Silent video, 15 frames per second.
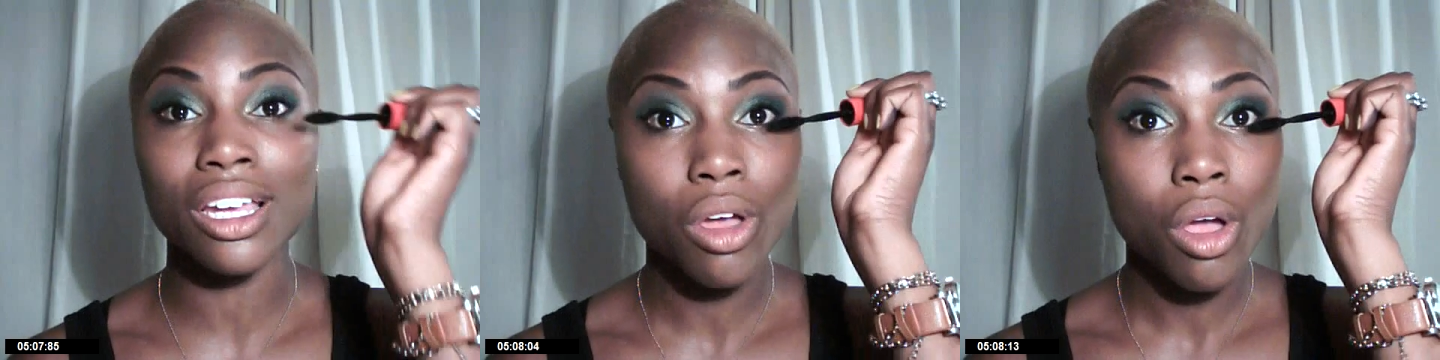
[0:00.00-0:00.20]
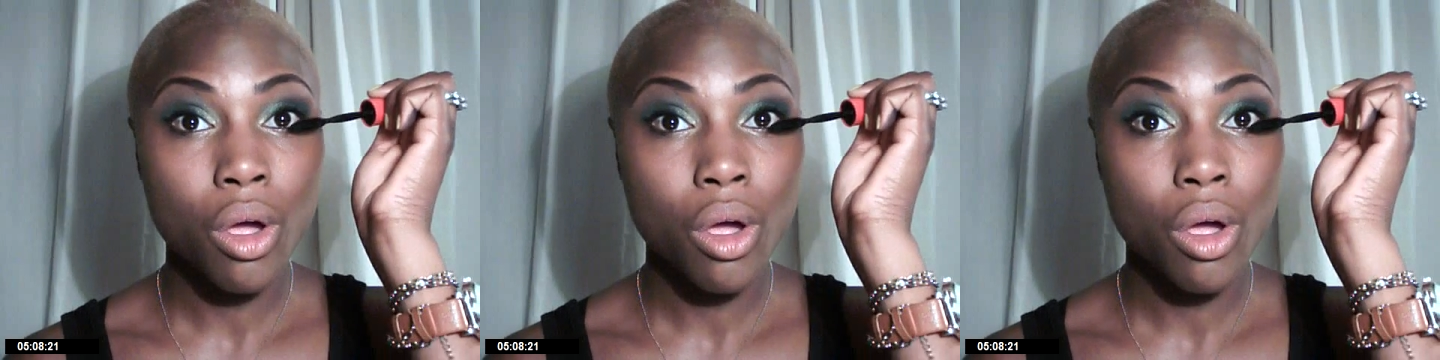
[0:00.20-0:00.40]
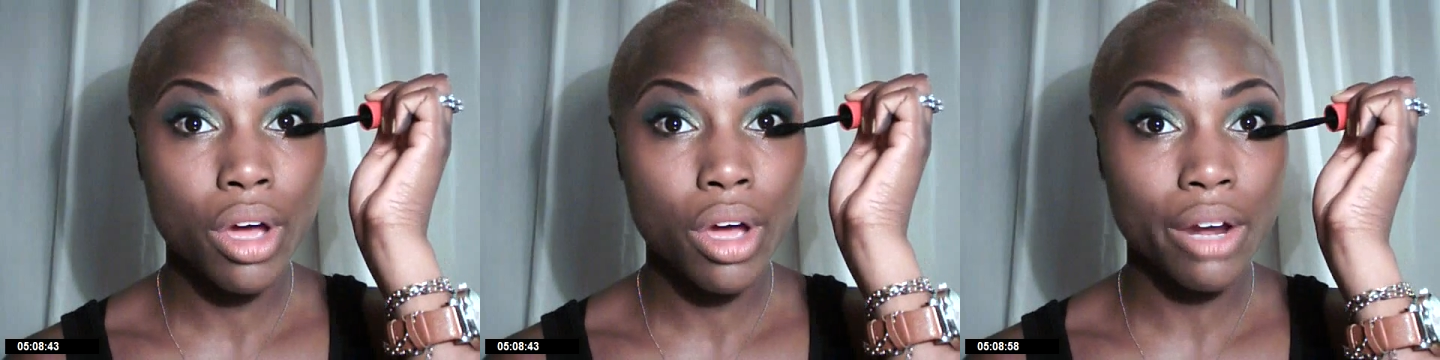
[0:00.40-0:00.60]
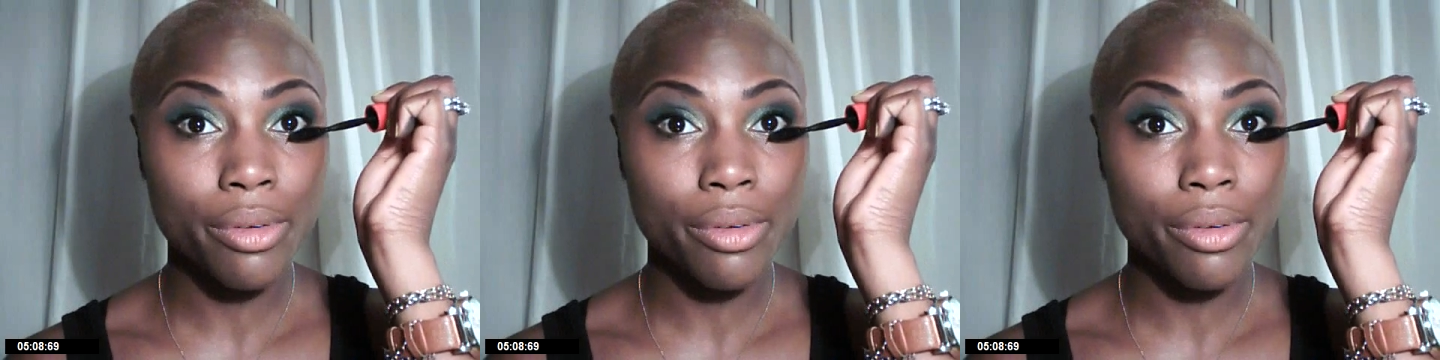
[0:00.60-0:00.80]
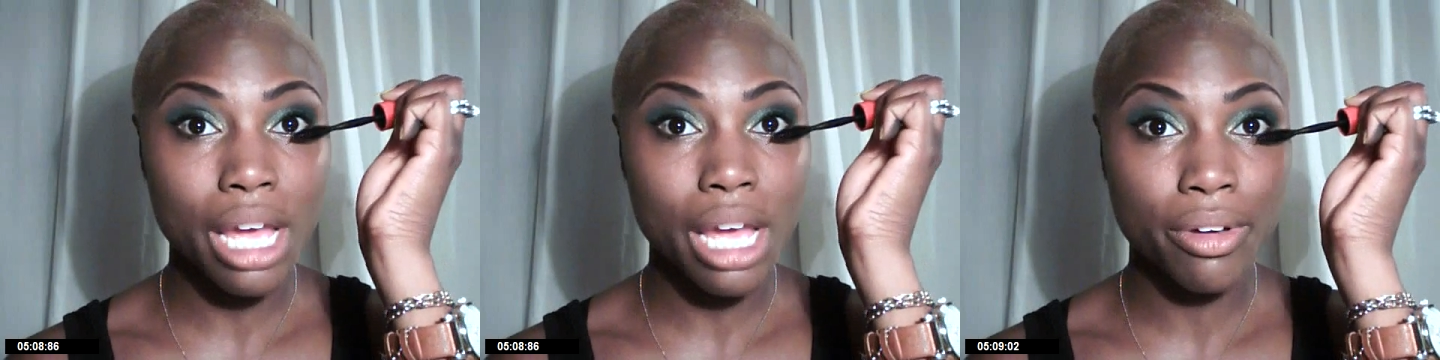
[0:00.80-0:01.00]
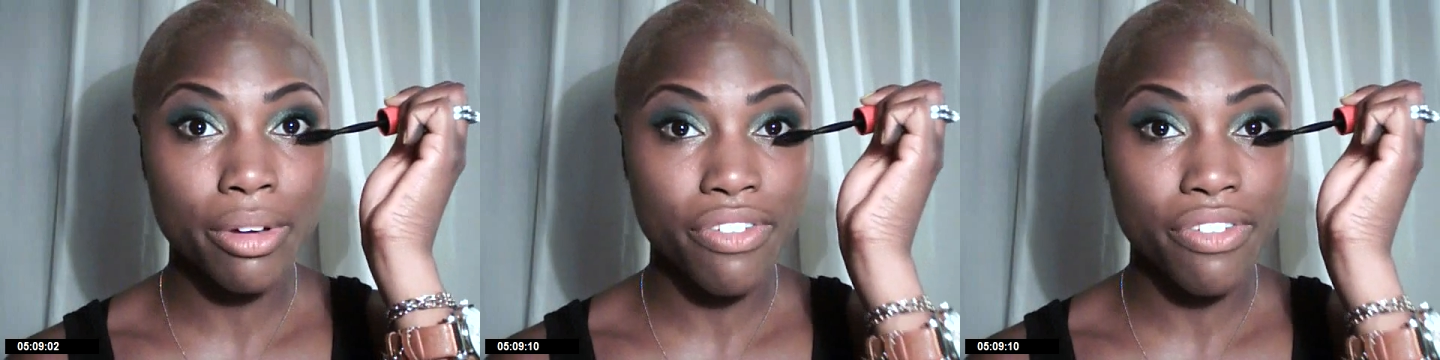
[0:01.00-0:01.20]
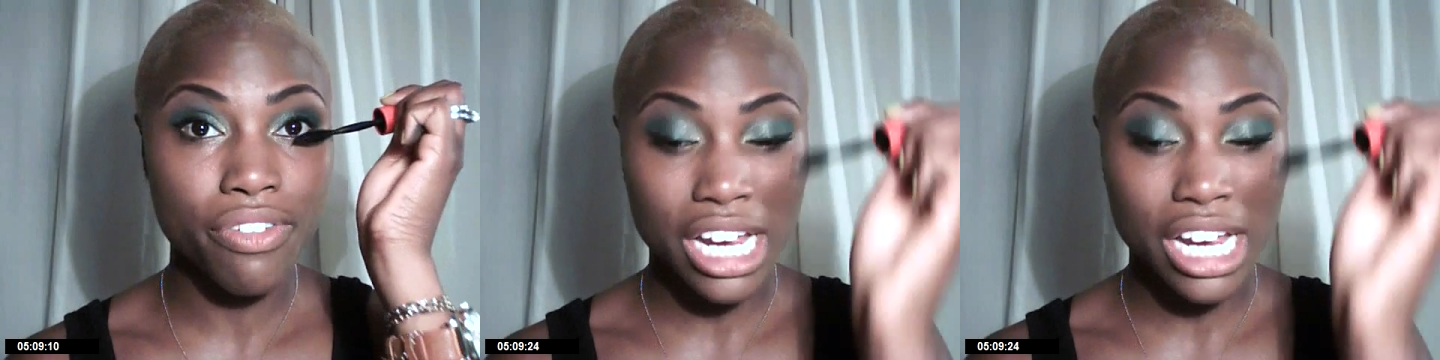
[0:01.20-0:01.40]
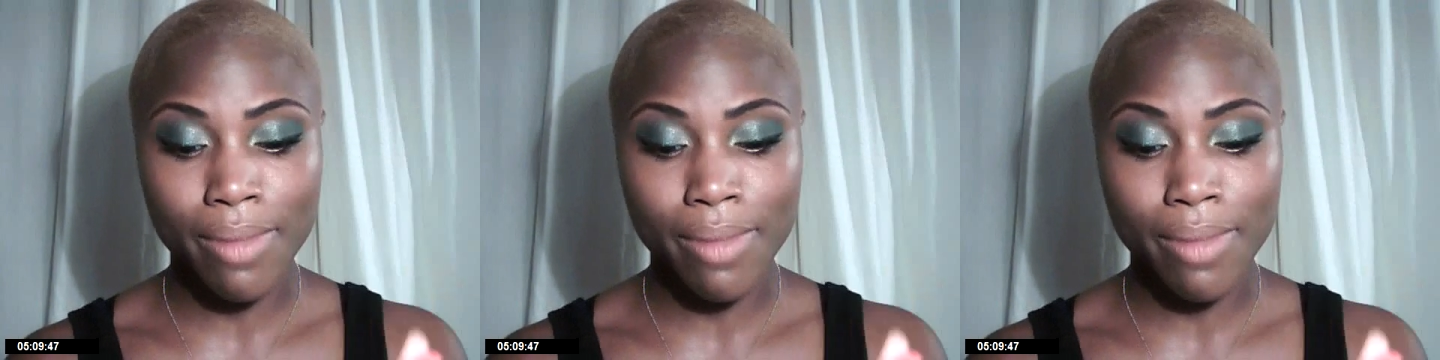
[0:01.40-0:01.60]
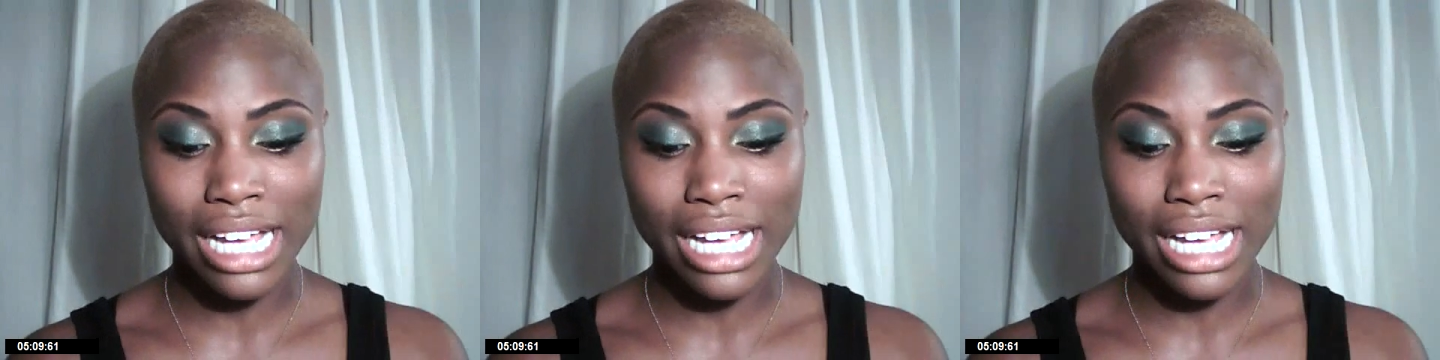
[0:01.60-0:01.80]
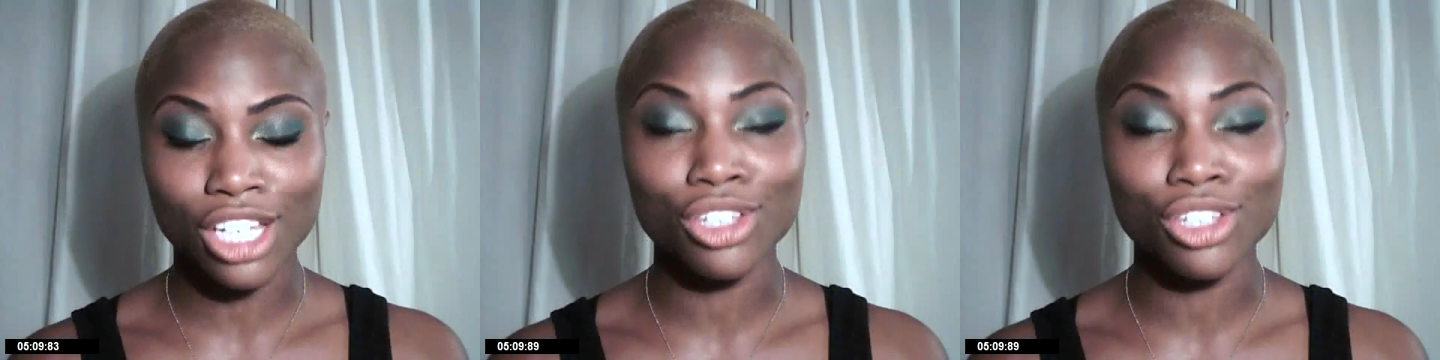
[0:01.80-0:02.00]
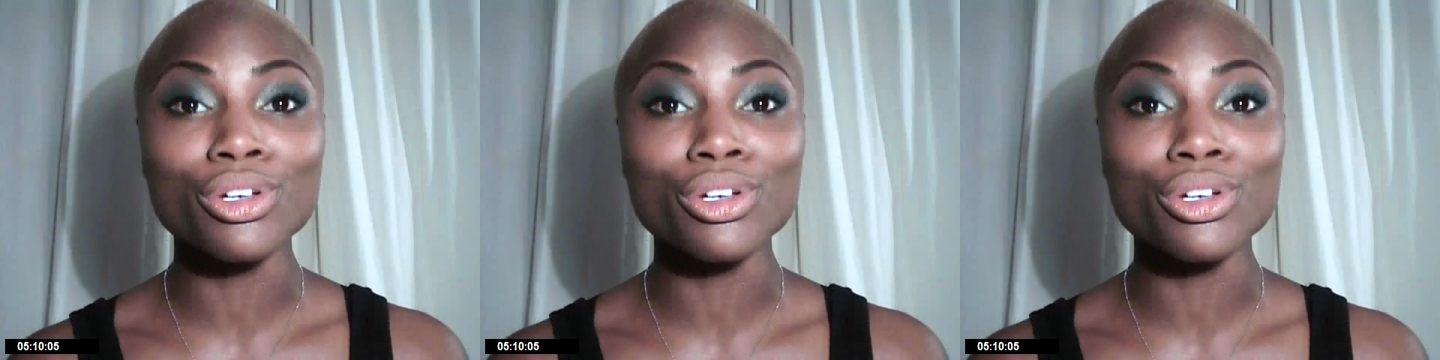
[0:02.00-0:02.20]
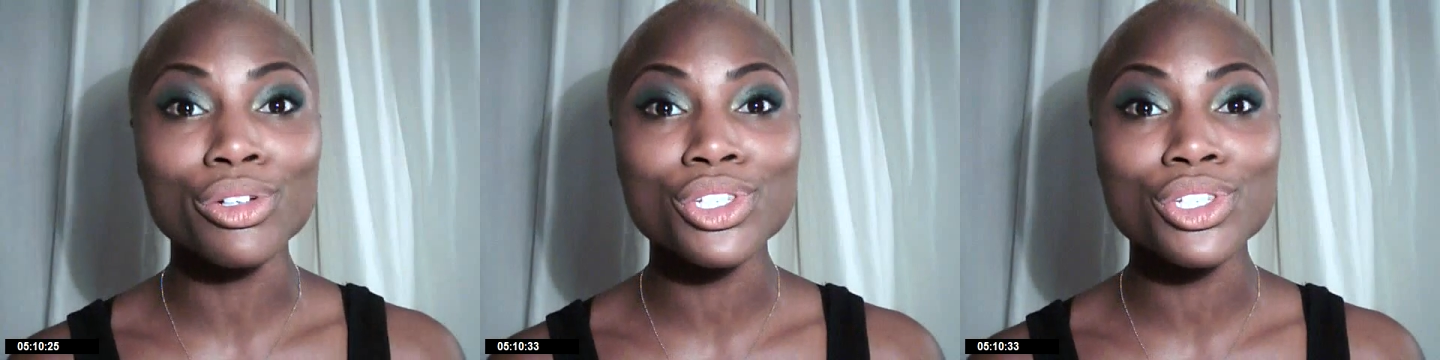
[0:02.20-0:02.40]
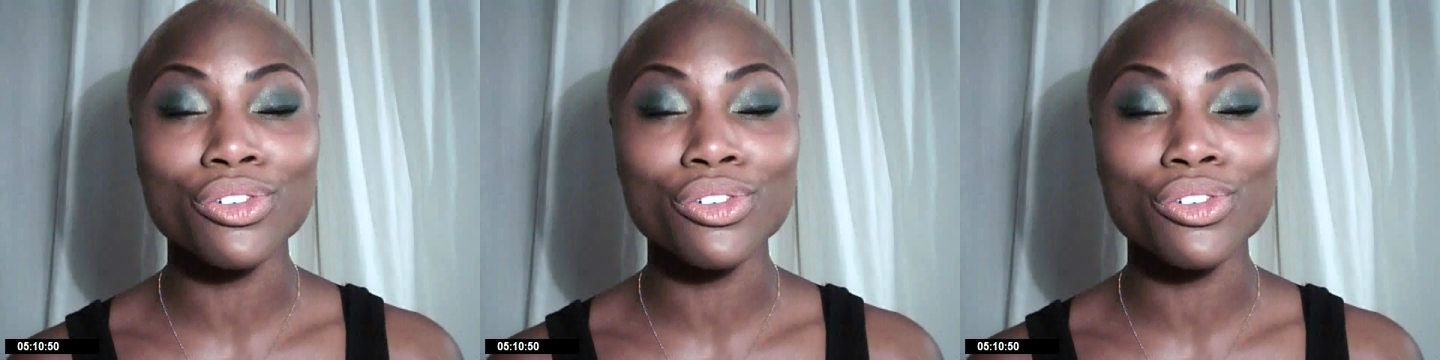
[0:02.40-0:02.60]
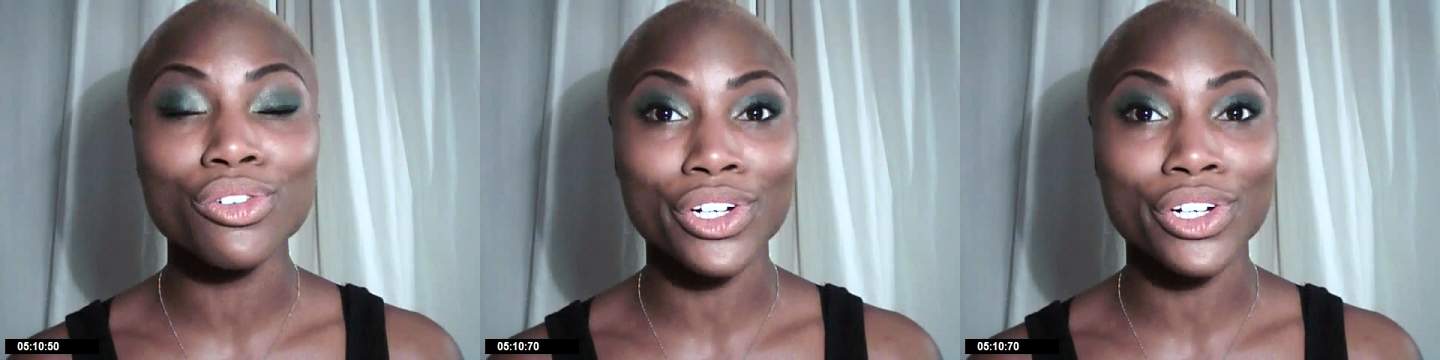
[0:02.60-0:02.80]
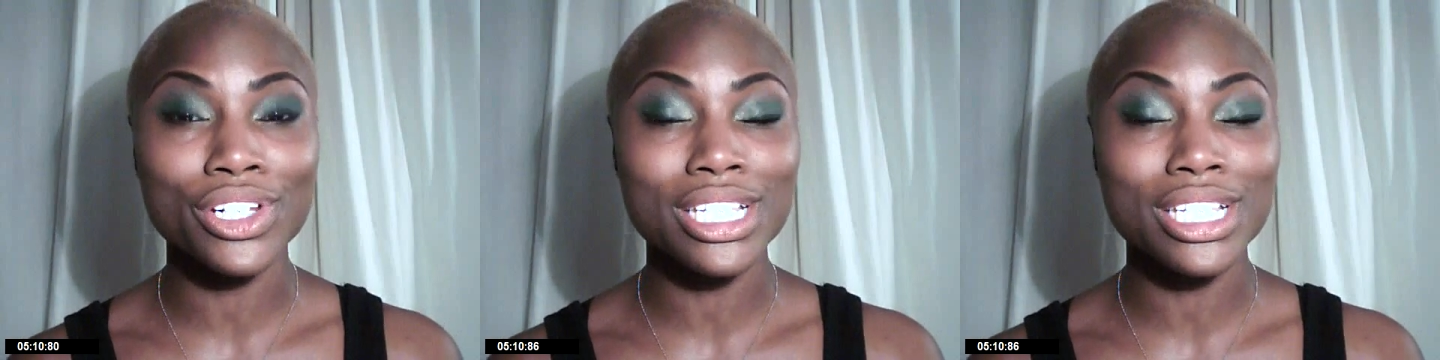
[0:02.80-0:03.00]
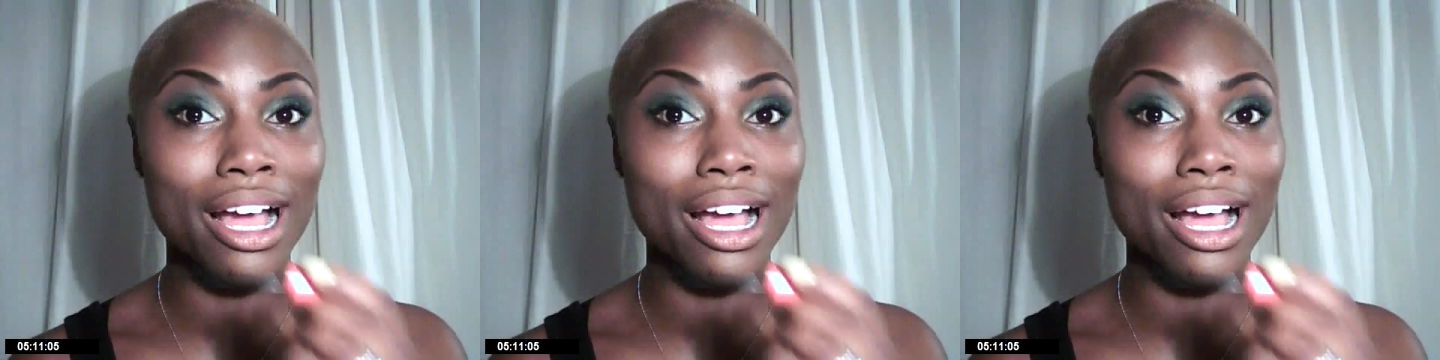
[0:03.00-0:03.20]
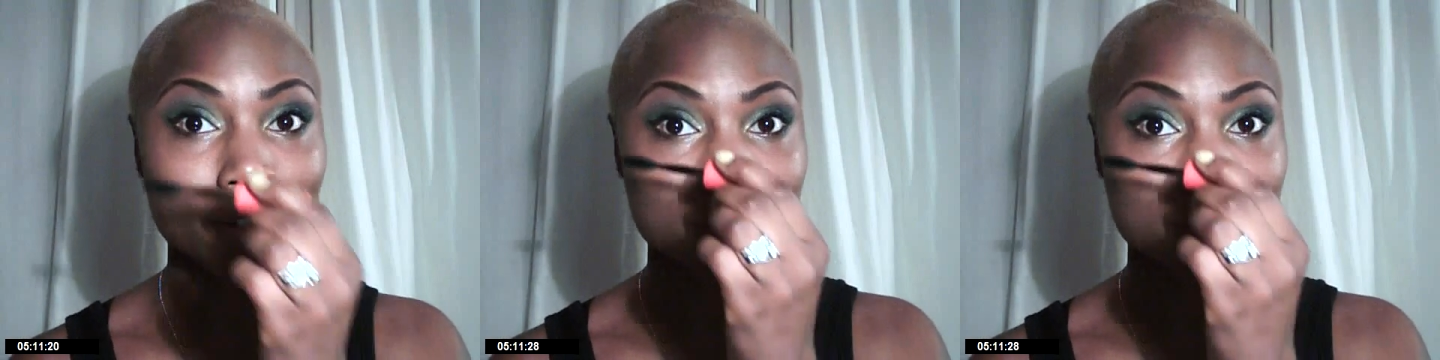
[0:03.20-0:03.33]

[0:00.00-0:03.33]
whatever type of fashion magazine you go to for your styles.